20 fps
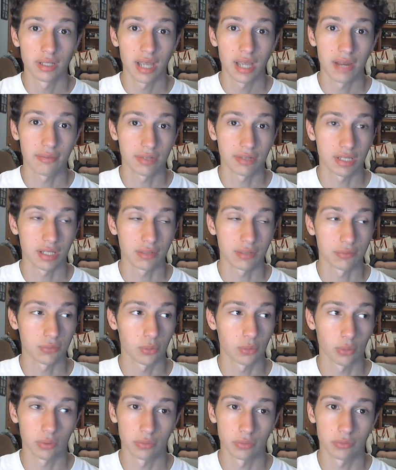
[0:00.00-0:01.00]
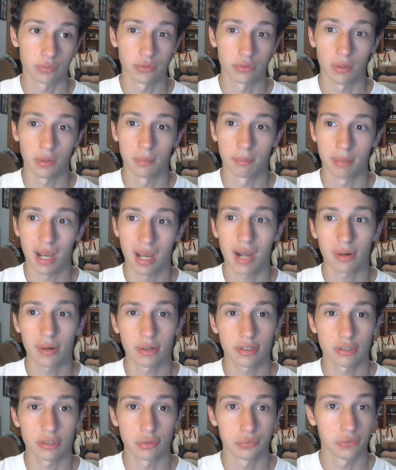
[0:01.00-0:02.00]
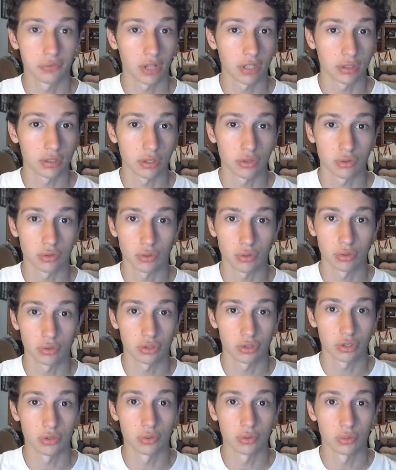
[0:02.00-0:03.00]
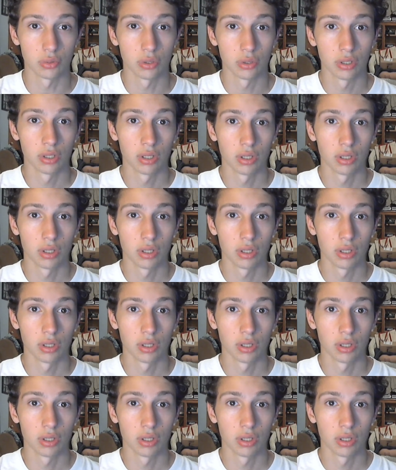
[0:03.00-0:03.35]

everything from power to flood control to